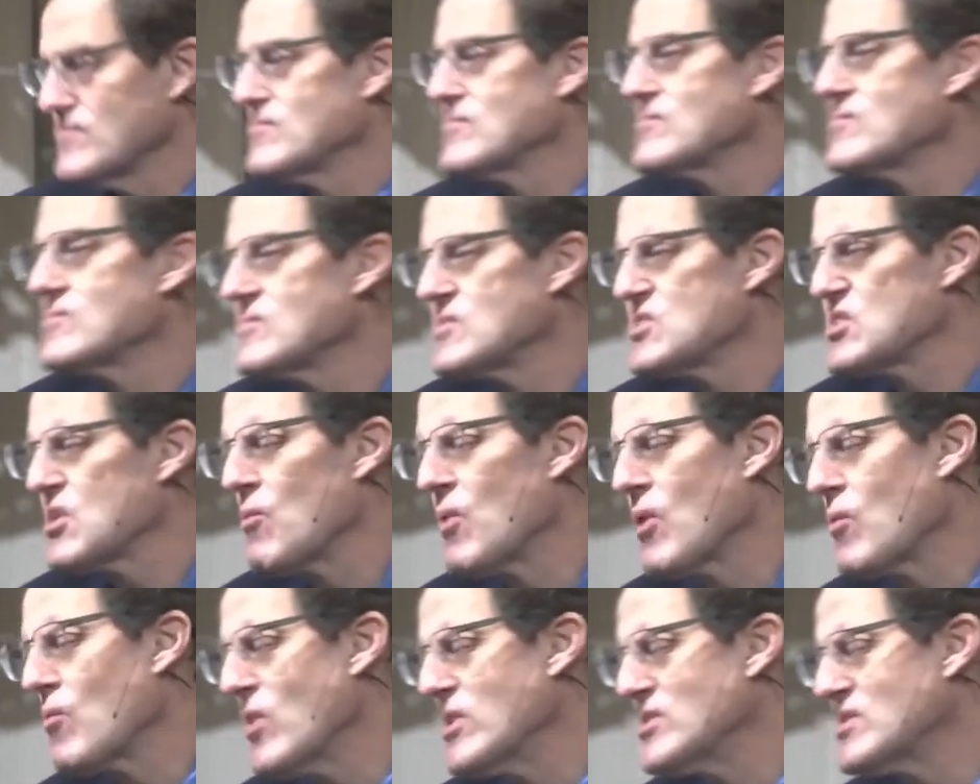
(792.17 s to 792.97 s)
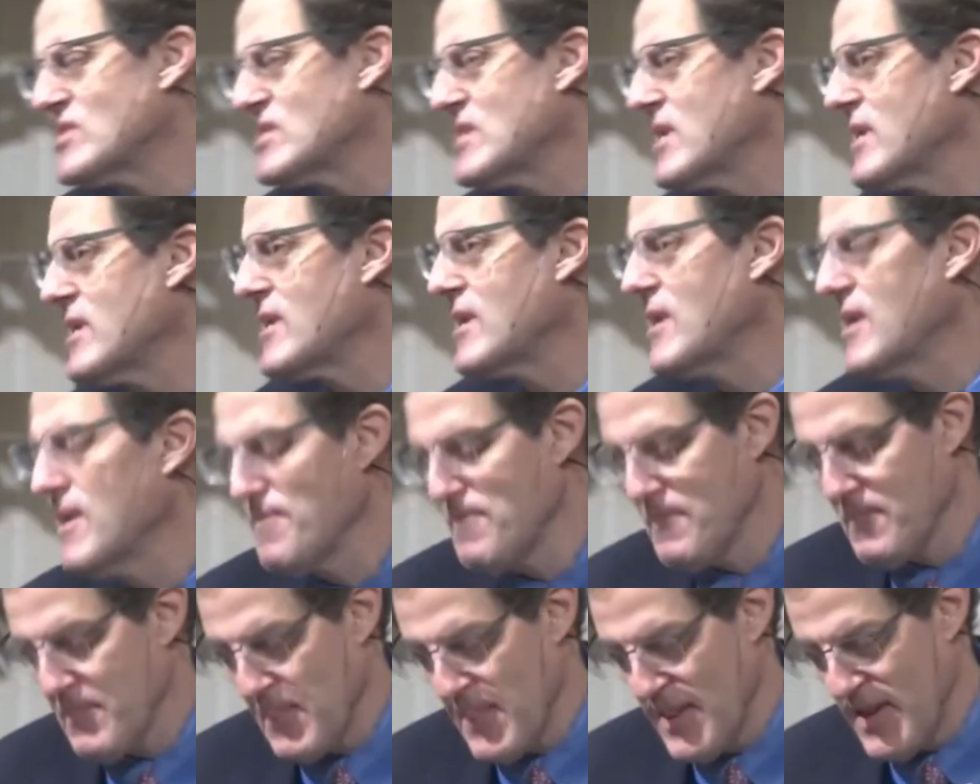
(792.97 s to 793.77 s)
Someone once said,
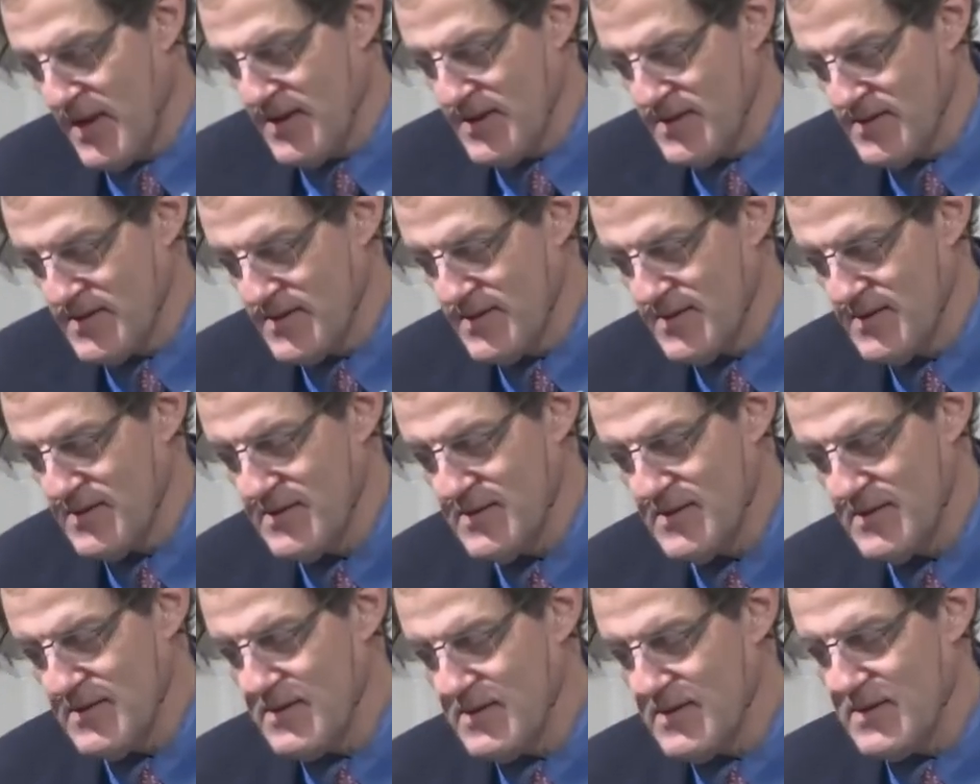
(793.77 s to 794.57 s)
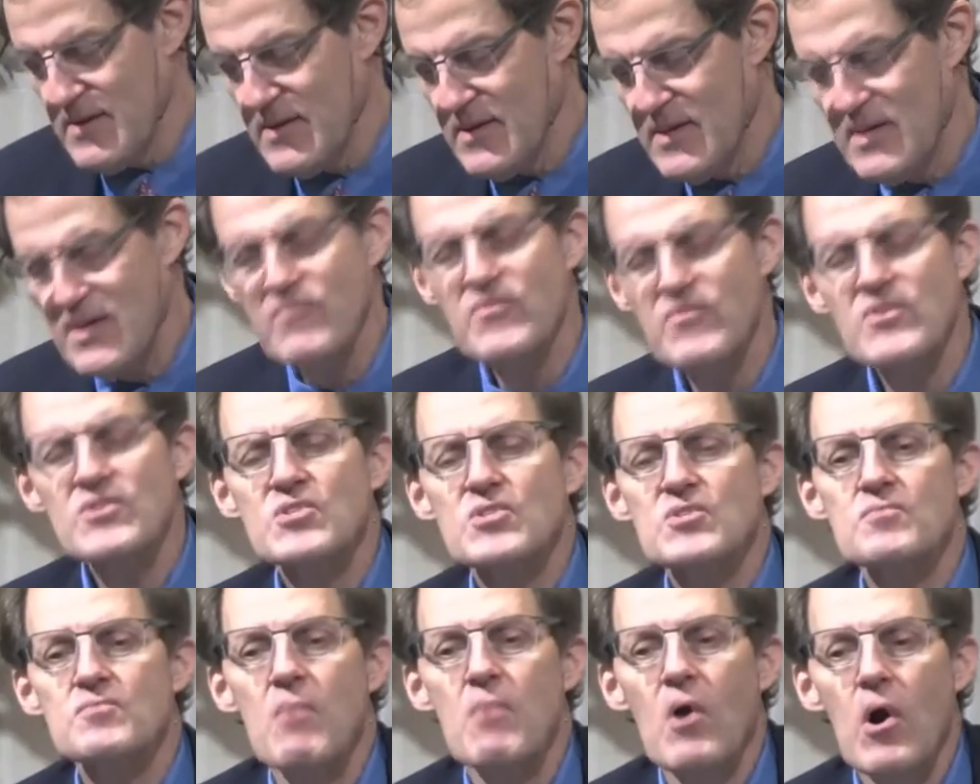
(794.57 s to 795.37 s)
Give a
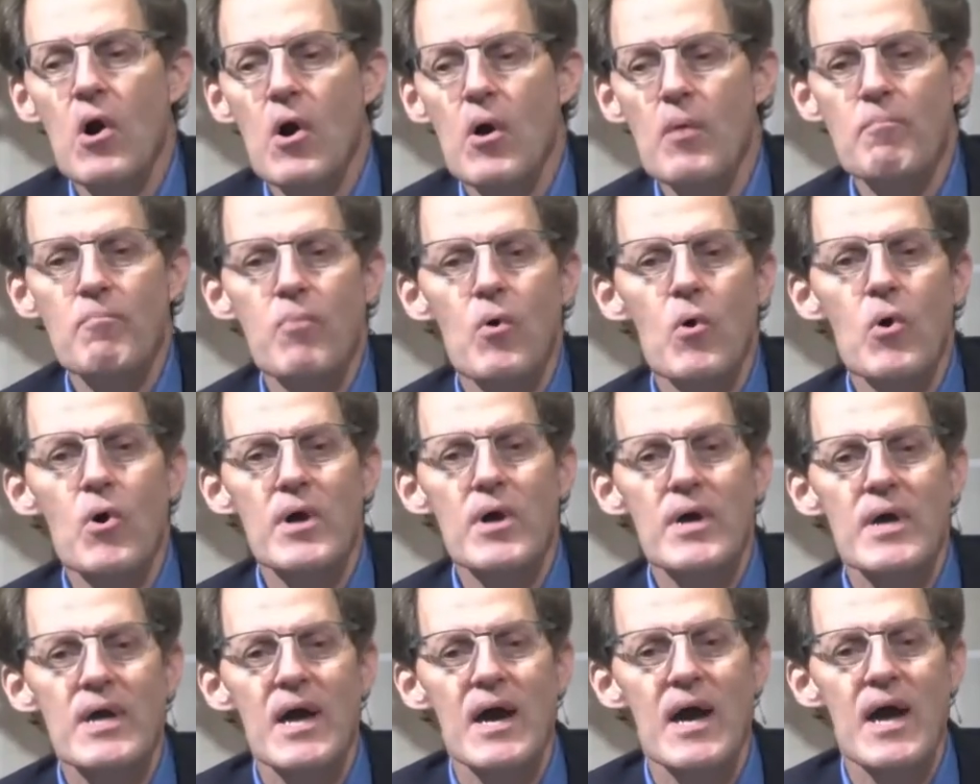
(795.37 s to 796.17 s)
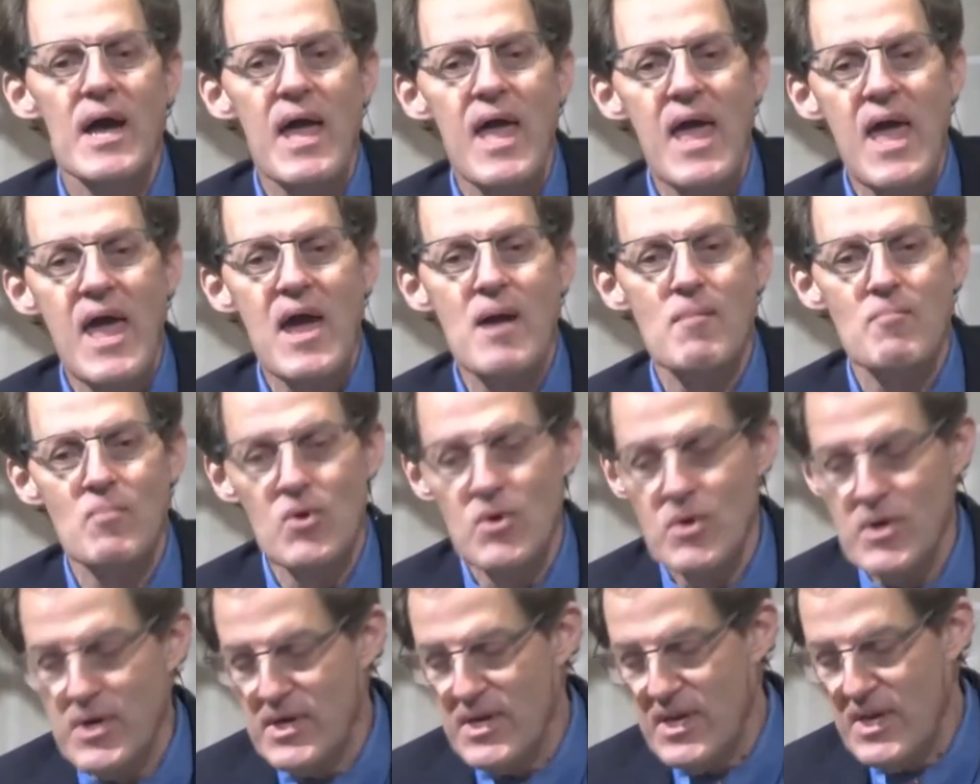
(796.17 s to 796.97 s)
small boy a hammer,
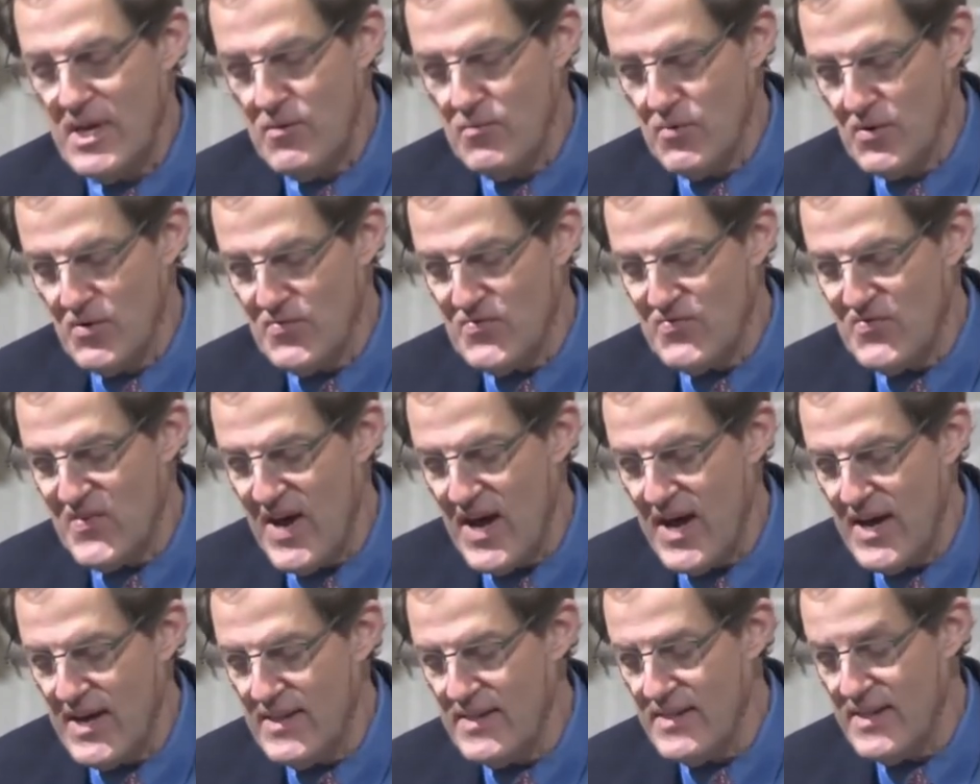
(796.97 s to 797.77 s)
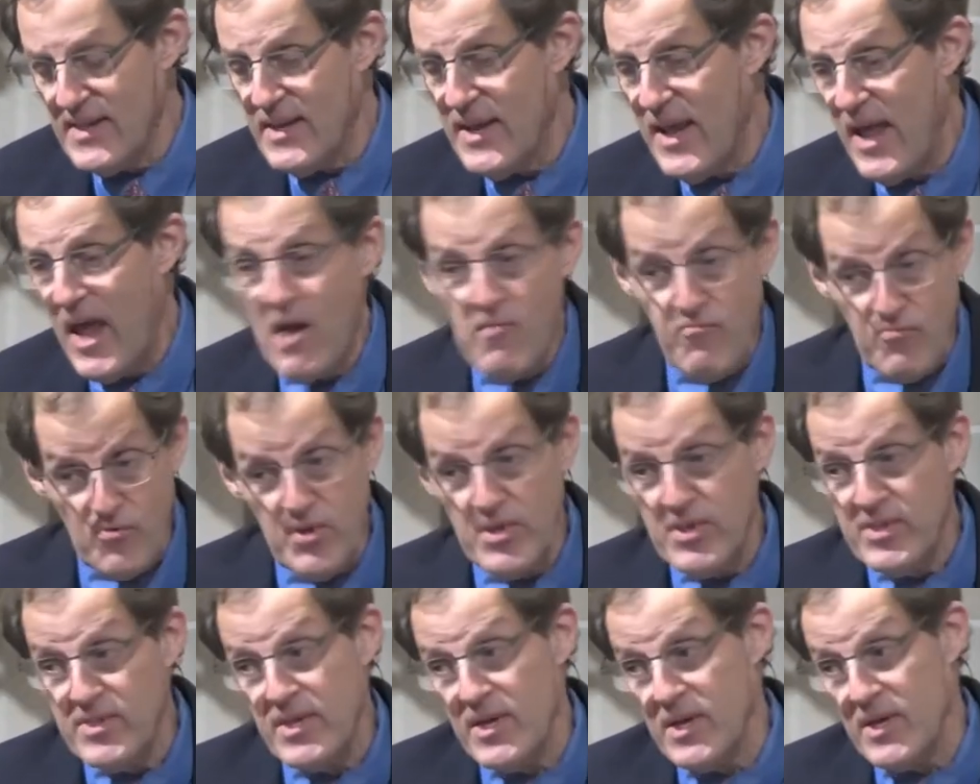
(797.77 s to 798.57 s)
and he will find that
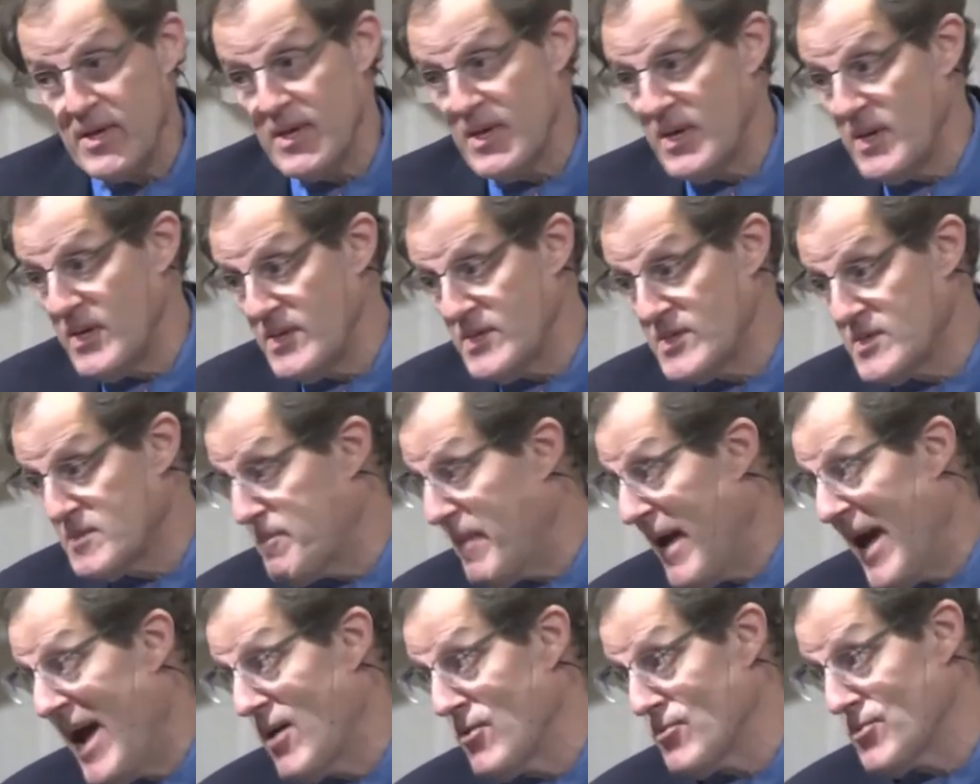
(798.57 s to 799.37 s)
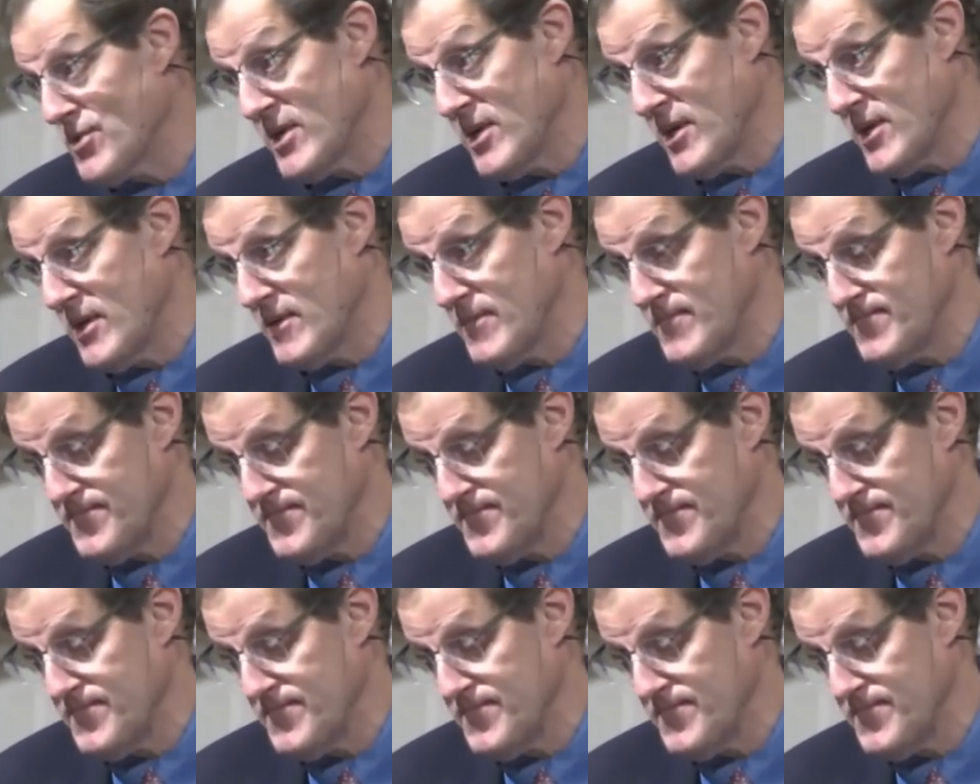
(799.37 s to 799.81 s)
everything needs pounding.